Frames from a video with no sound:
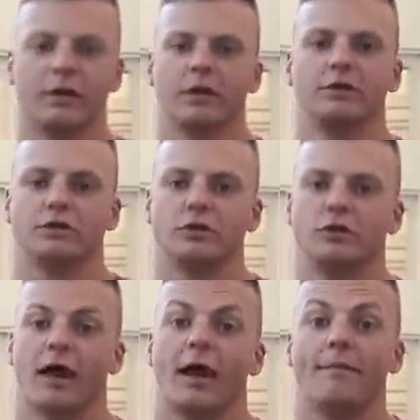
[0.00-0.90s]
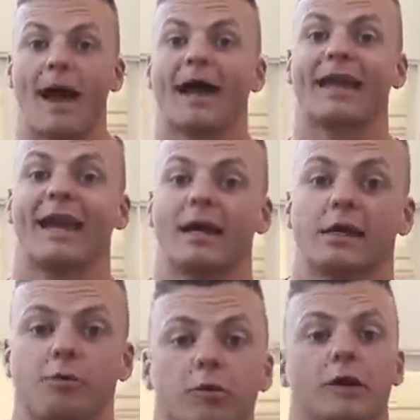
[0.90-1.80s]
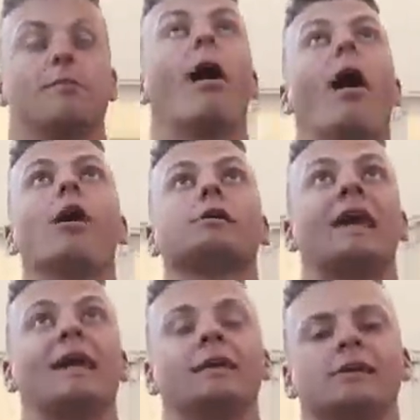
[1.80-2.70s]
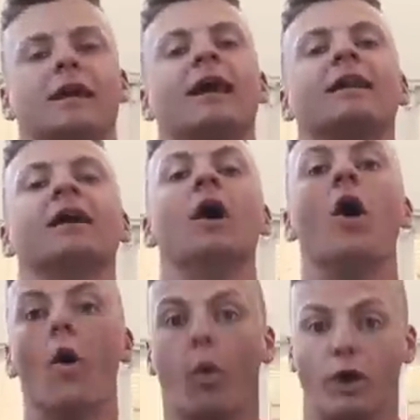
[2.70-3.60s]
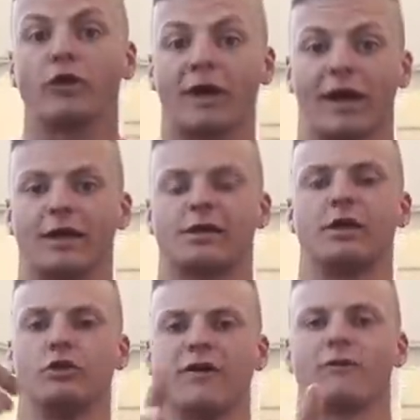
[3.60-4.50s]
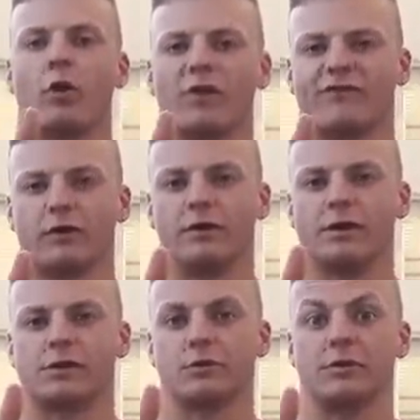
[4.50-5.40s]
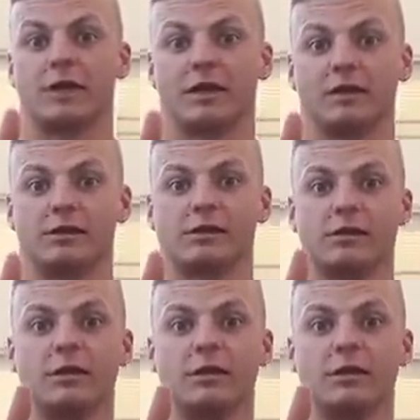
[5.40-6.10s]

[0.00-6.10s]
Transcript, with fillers: gonna do a back handspring, pause, handstand. When your hands hit, you have to hold it for at least three seconds.